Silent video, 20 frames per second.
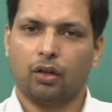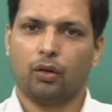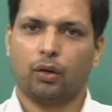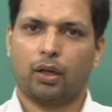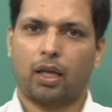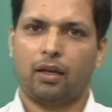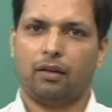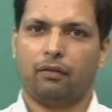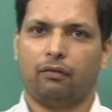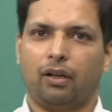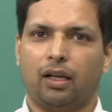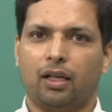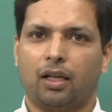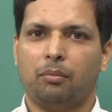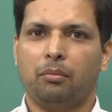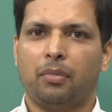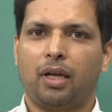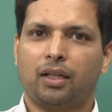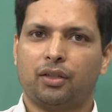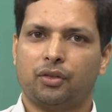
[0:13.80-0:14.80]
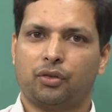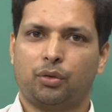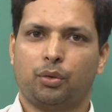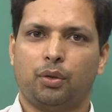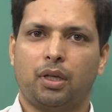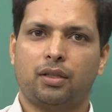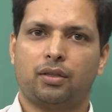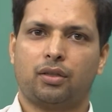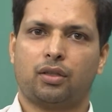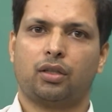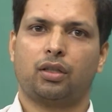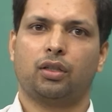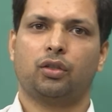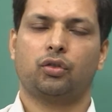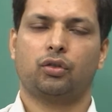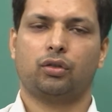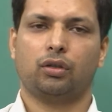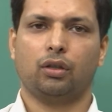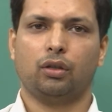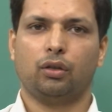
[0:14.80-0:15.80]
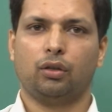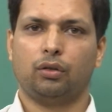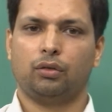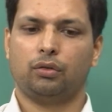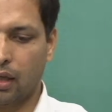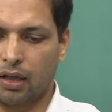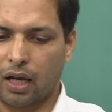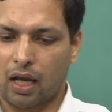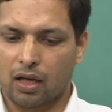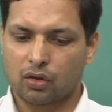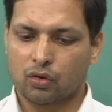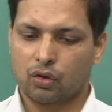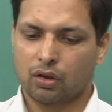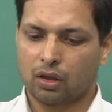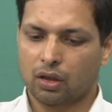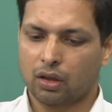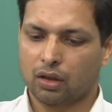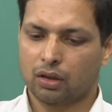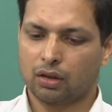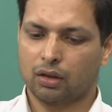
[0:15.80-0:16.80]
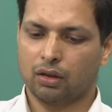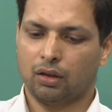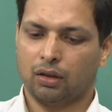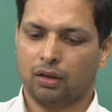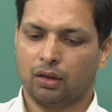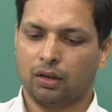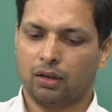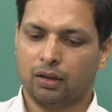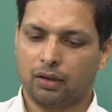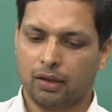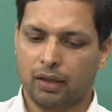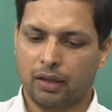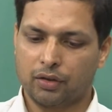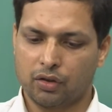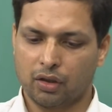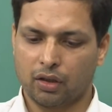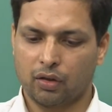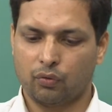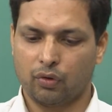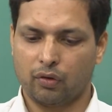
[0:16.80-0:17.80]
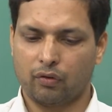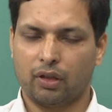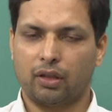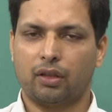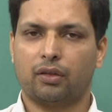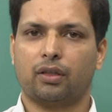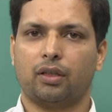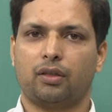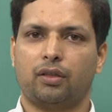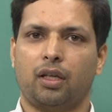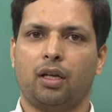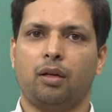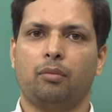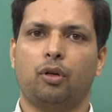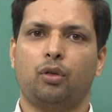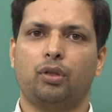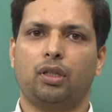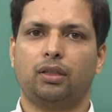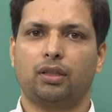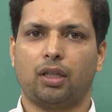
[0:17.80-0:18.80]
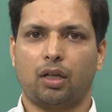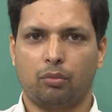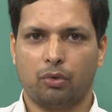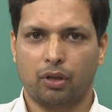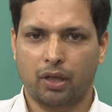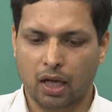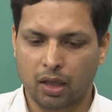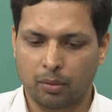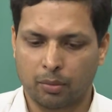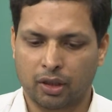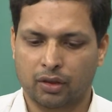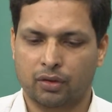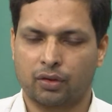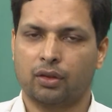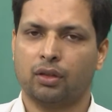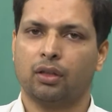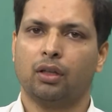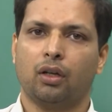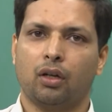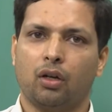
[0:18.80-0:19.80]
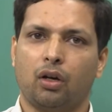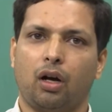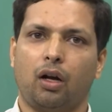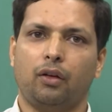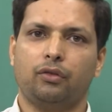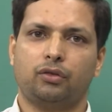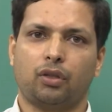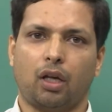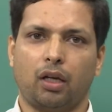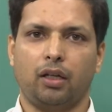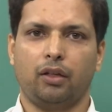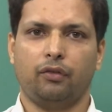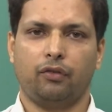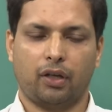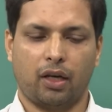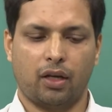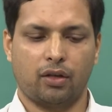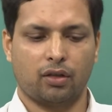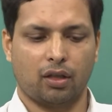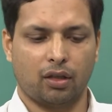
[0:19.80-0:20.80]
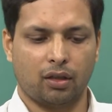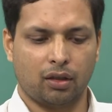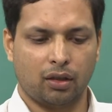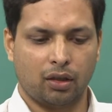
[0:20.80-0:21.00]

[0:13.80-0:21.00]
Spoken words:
Okay, welcome back students. So, last lecture we were discussing about the thermodynamics of solidification.